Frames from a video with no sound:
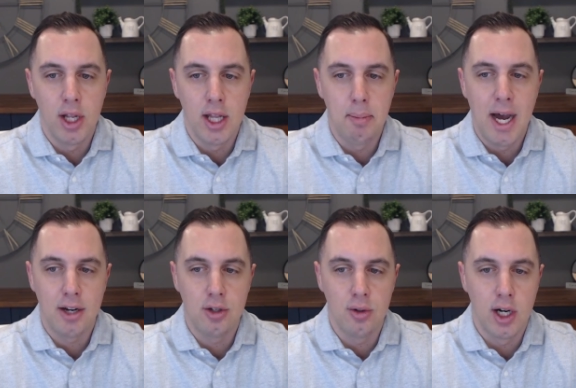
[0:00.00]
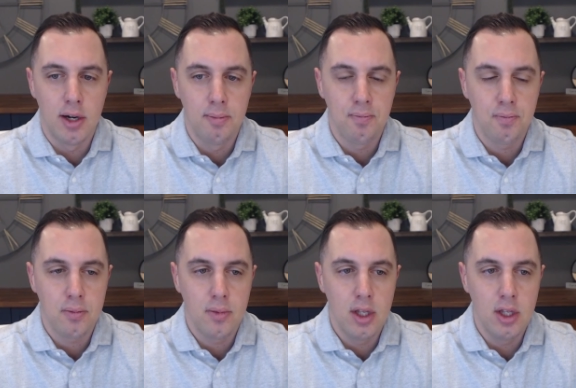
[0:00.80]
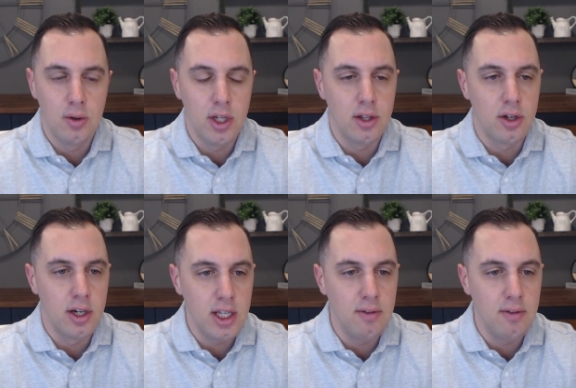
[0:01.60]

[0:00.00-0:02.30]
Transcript: that back to a either an